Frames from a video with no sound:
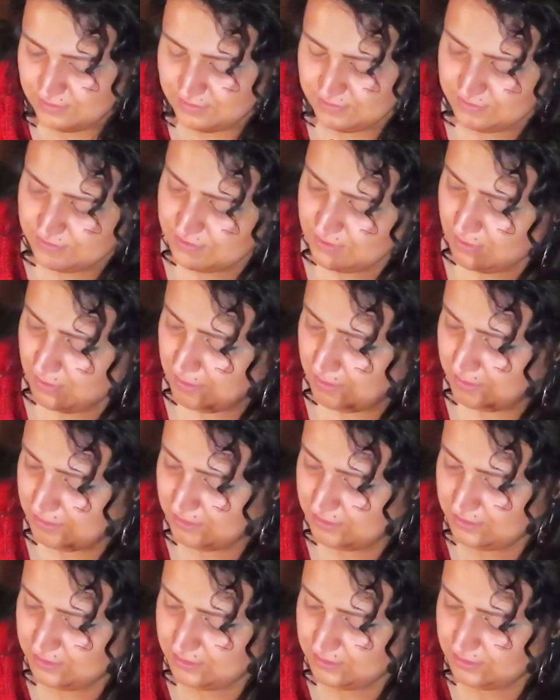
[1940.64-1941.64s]
So
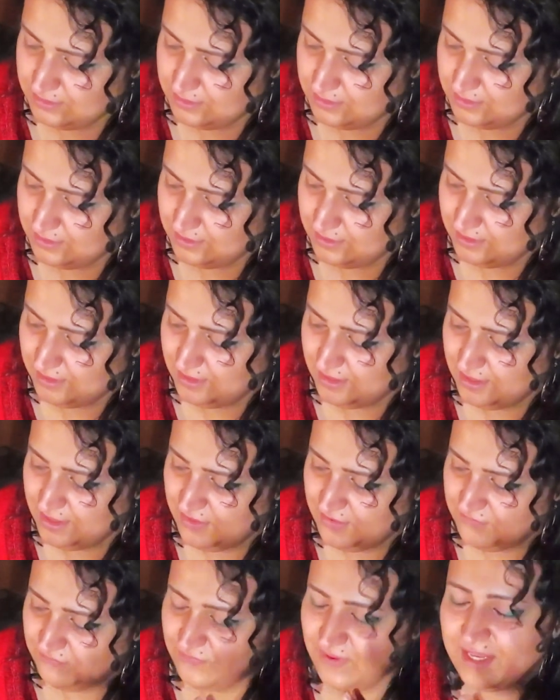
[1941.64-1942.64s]

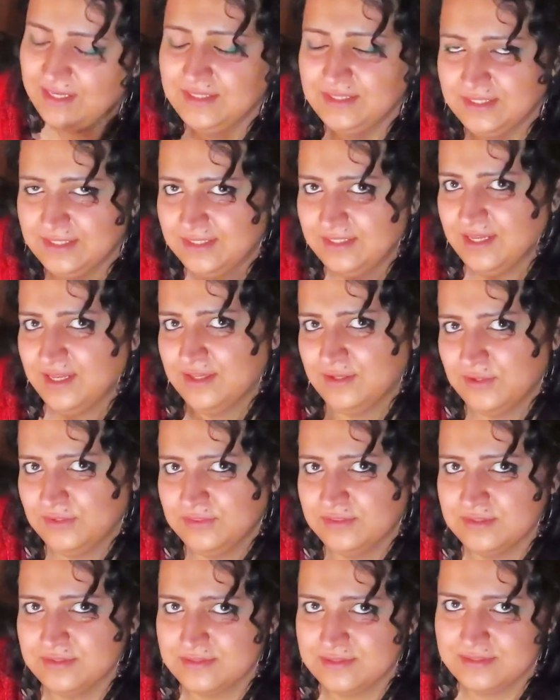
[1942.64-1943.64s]
finally I
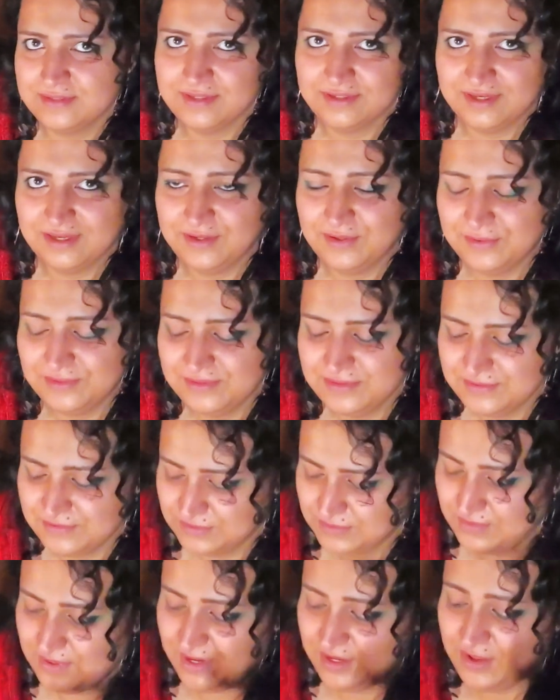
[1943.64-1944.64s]
got this
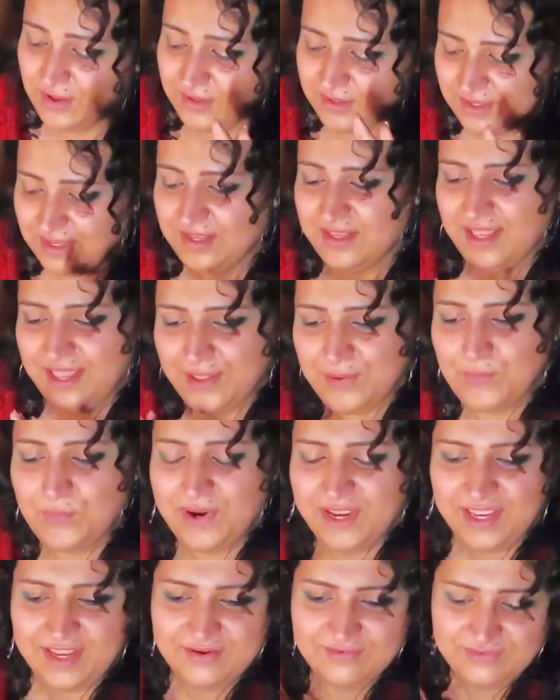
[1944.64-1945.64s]
through. I got a
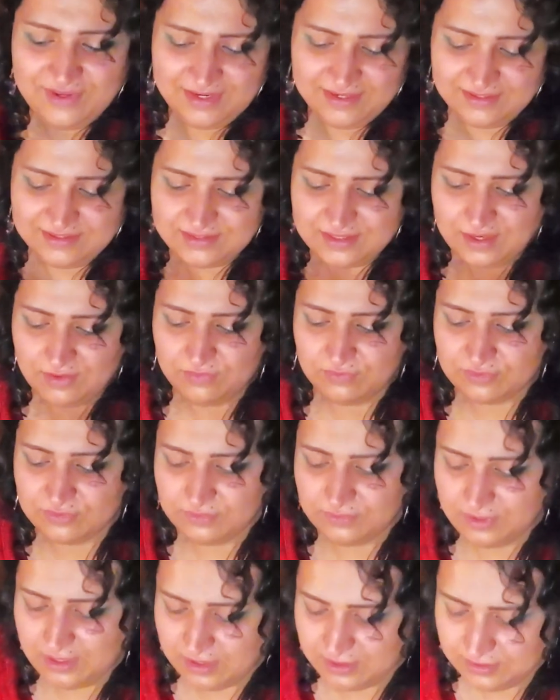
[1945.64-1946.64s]
way of getting sound
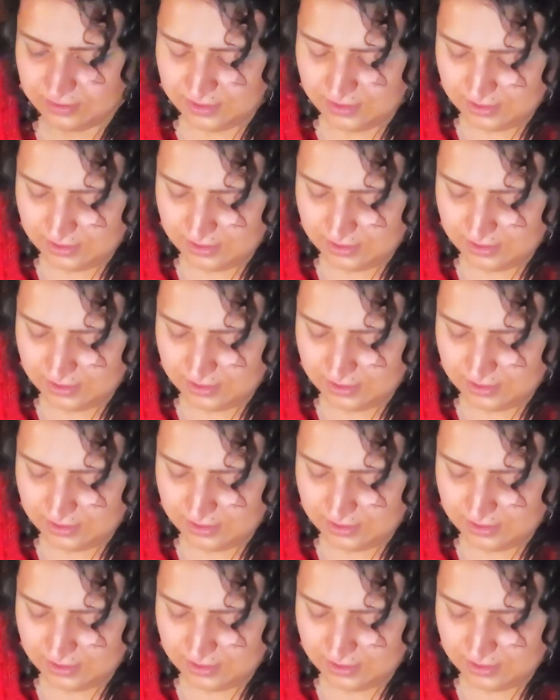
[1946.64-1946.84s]
through there.